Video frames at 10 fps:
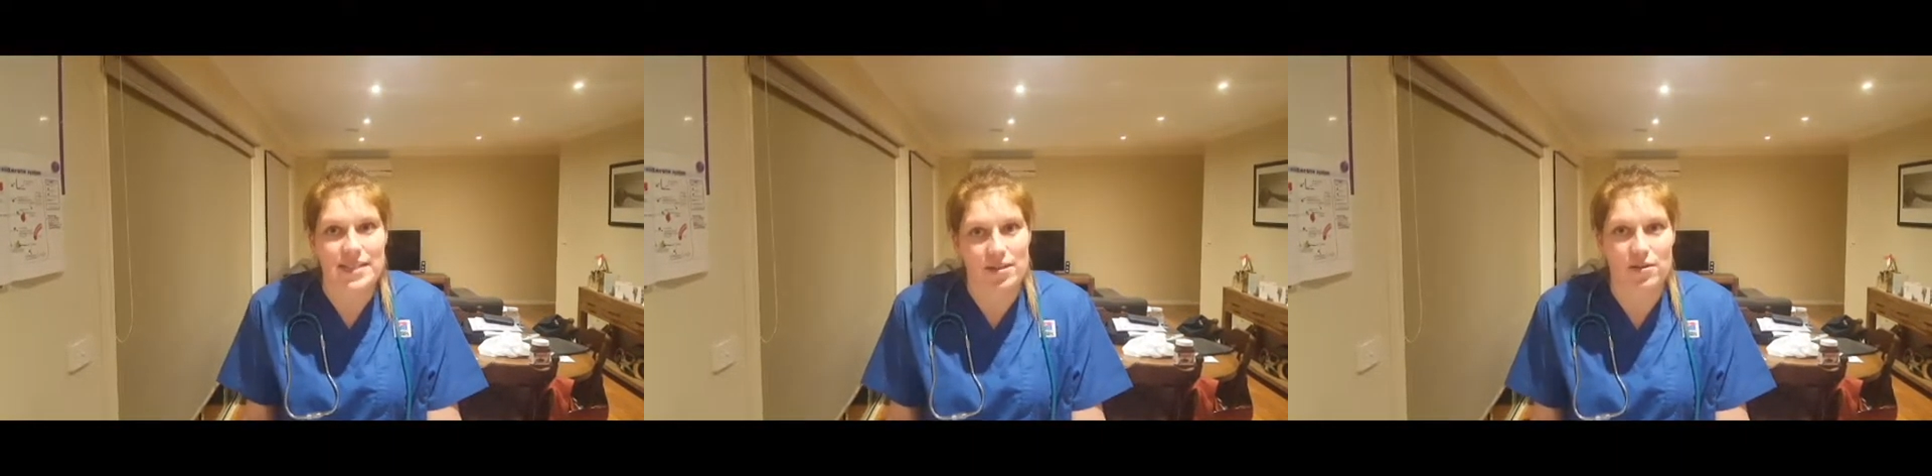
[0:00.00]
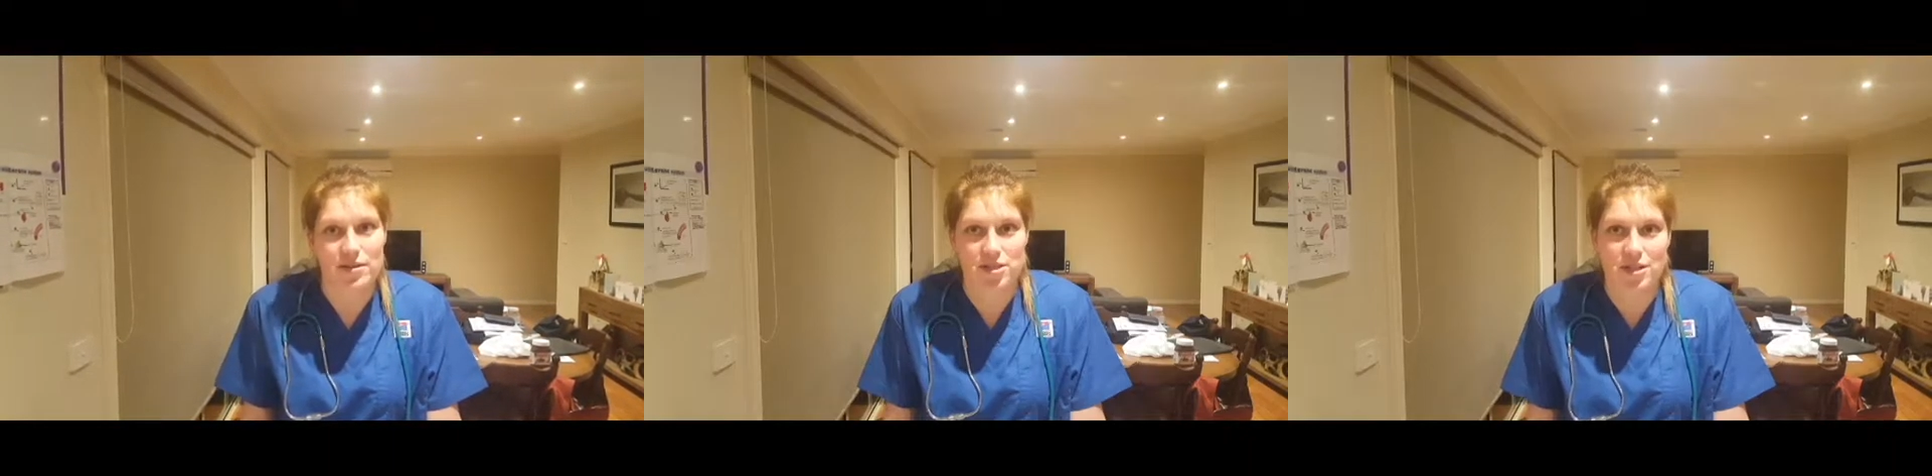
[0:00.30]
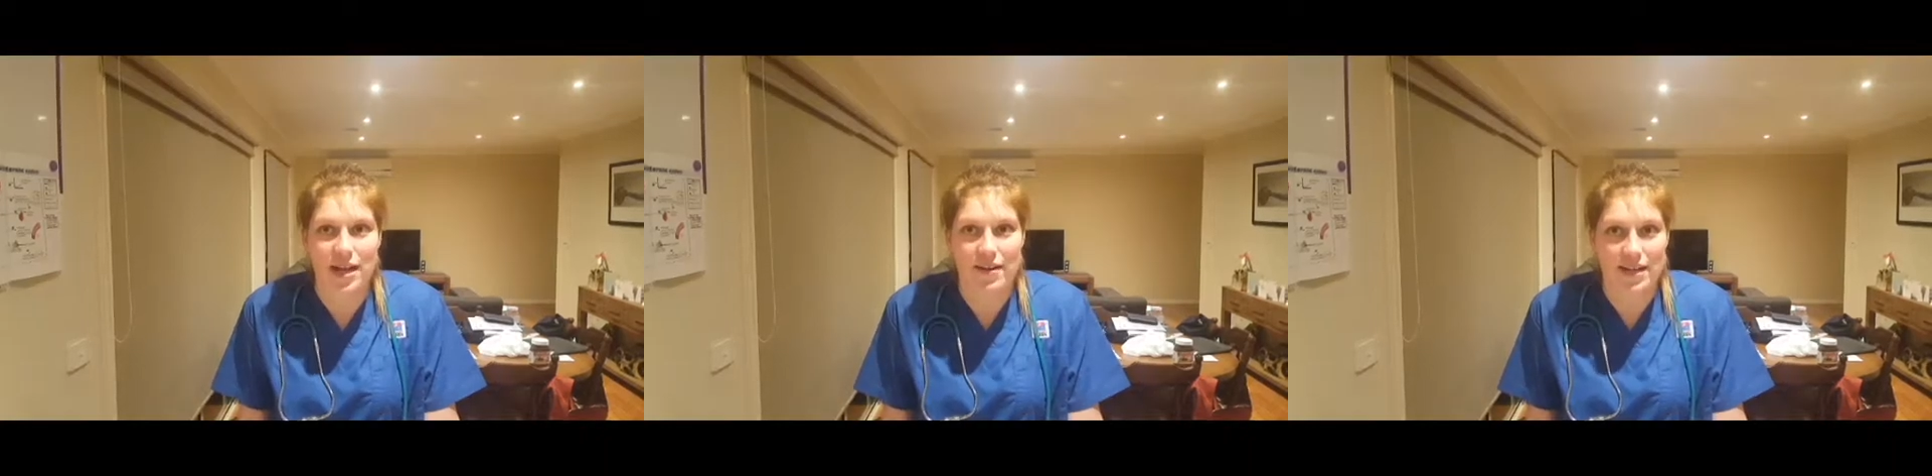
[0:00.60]
the
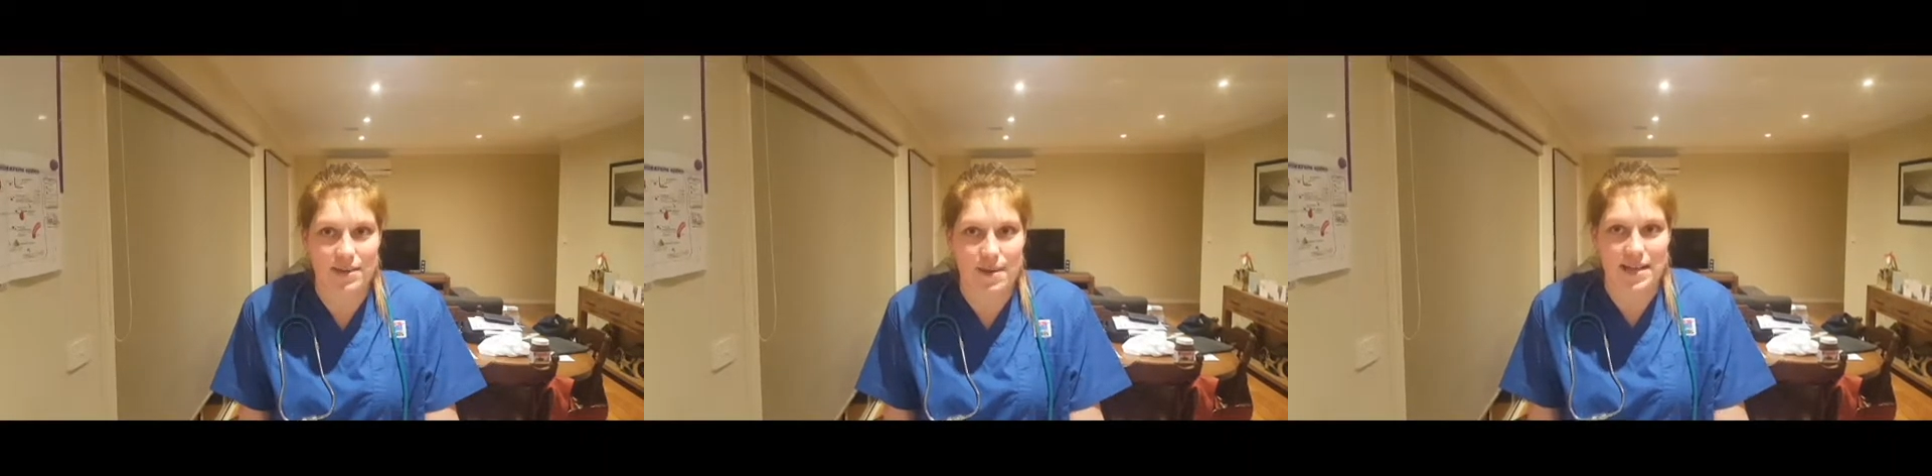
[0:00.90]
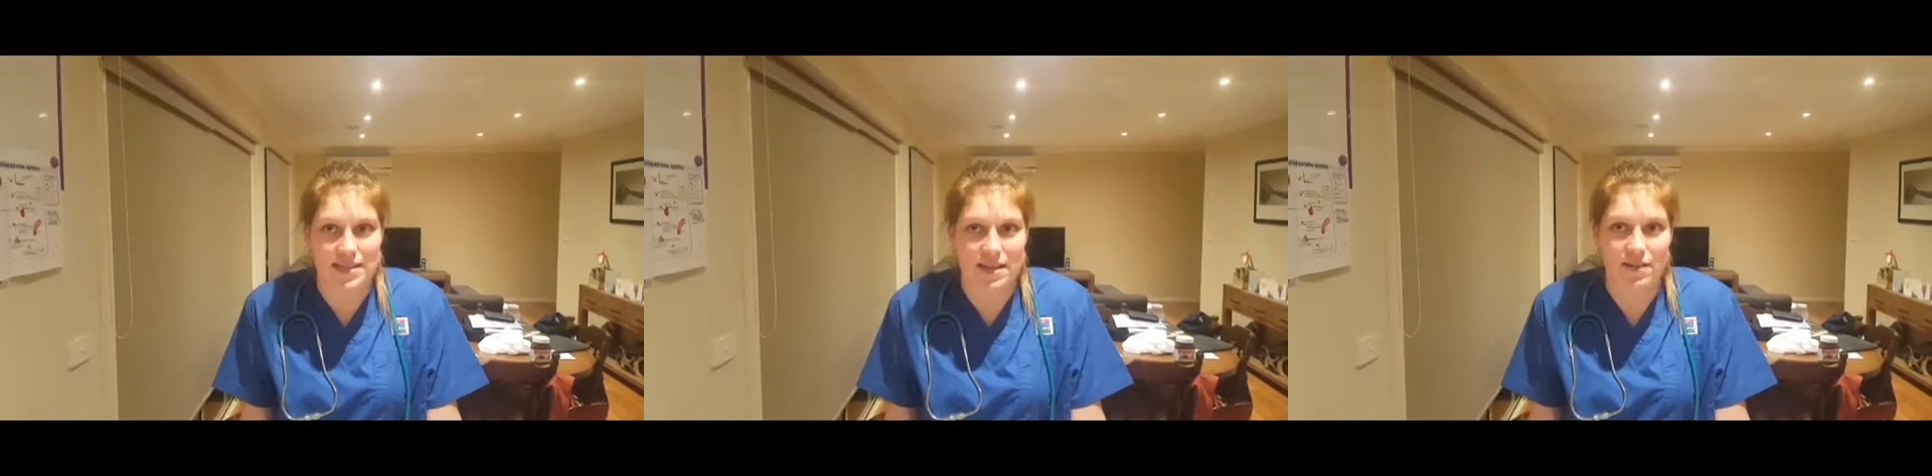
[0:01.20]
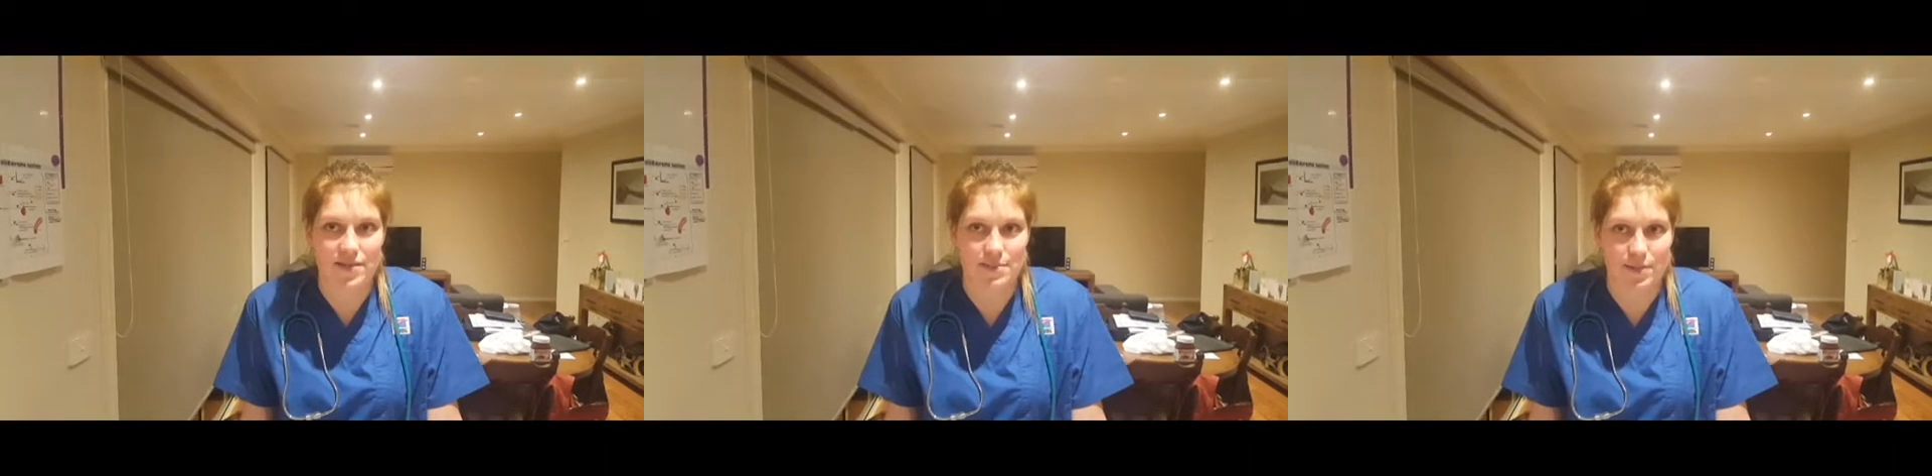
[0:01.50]
oxygen carrying capacity
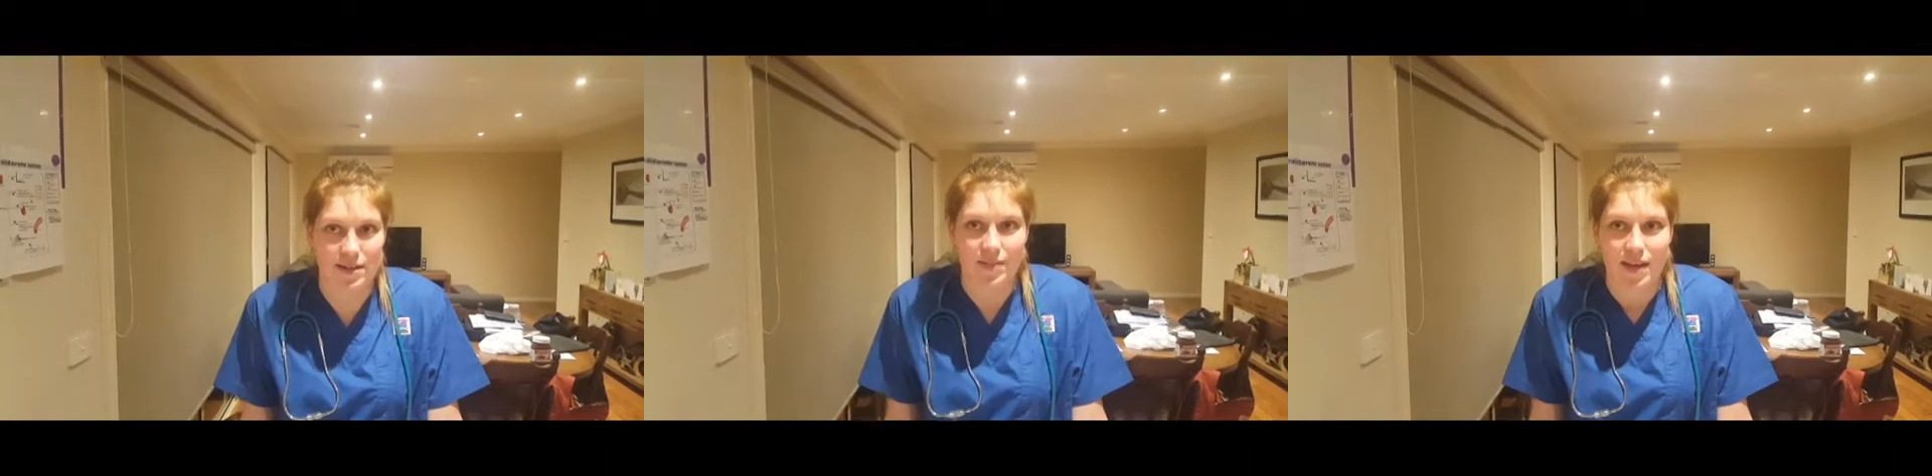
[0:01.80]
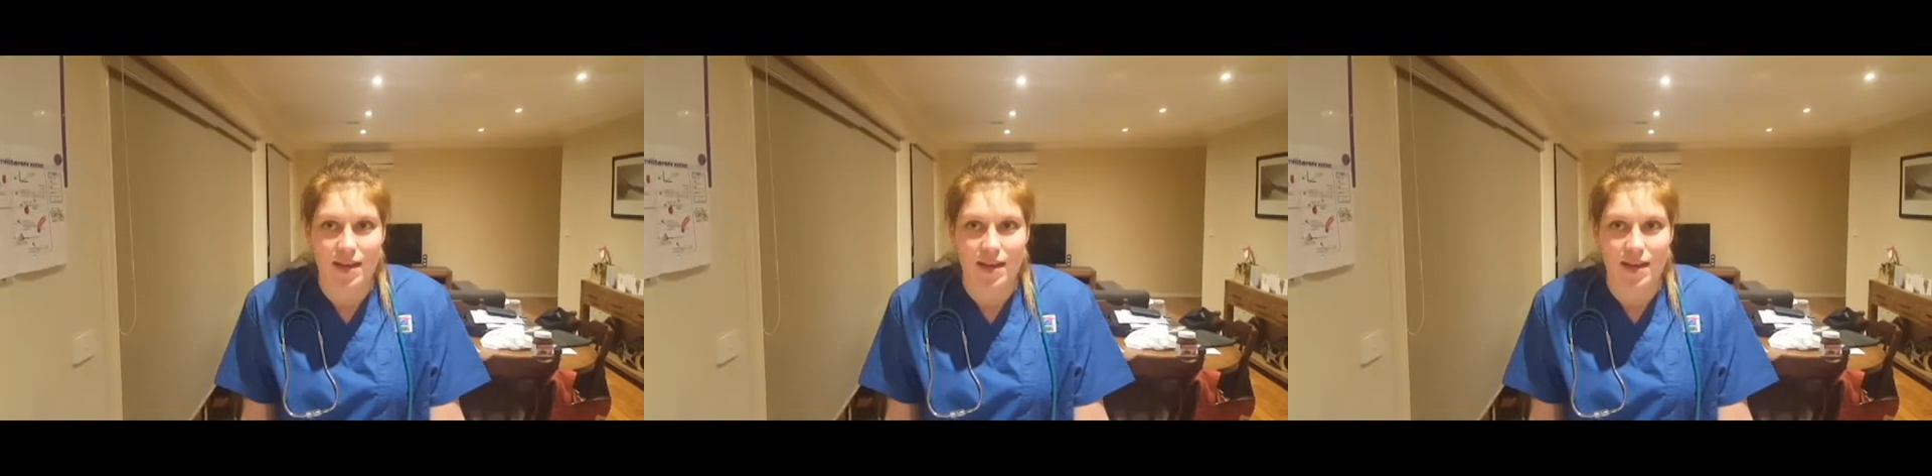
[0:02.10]
of his blood.